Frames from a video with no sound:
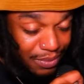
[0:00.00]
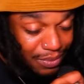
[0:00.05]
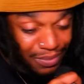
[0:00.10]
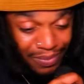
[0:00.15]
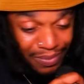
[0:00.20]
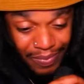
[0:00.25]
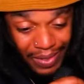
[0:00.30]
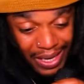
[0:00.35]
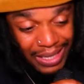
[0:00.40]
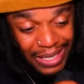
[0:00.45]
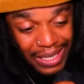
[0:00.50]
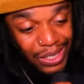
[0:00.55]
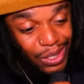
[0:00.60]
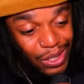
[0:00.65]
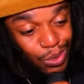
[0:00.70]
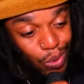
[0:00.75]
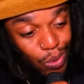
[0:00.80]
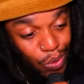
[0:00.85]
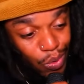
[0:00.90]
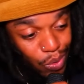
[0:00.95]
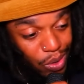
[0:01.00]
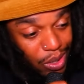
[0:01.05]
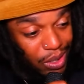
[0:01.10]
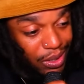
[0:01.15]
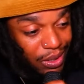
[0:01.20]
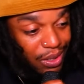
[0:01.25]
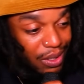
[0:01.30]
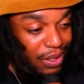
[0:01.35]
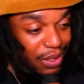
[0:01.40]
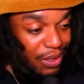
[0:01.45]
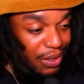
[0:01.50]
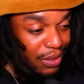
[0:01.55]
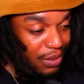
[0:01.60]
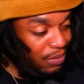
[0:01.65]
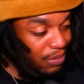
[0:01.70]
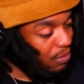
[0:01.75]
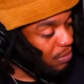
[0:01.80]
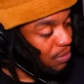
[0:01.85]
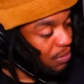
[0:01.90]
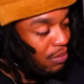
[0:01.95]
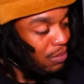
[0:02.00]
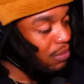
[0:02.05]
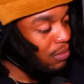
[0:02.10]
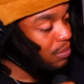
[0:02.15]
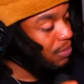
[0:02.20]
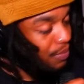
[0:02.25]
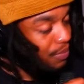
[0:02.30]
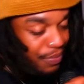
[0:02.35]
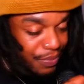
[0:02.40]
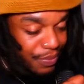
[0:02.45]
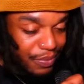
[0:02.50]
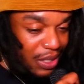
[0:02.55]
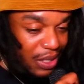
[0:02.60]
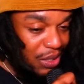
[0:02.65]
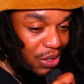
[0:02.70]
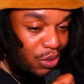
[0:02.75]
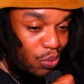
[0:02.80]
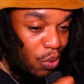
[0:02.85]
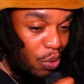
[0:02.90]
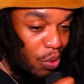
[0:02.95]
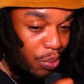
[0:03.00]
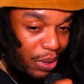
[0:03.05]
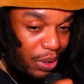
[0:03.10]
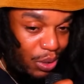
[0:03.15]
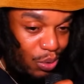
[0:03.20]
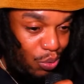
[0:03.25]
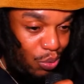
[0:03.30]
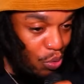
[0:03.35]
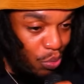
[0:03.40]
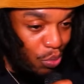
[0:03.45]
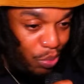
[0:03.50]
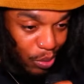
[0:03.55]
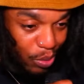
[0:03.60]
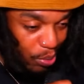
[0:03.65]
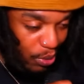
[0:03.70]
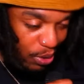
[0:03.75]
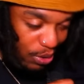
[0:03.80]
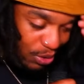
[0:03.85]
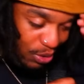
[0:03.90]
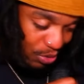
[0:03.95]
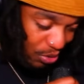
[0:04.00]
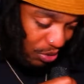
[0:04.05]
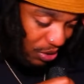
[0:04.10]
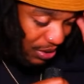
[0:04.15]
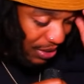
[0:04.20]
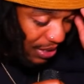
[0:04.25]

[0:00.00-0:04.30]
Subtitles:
and they just won't run, because you won't be in the room with the person who's just going to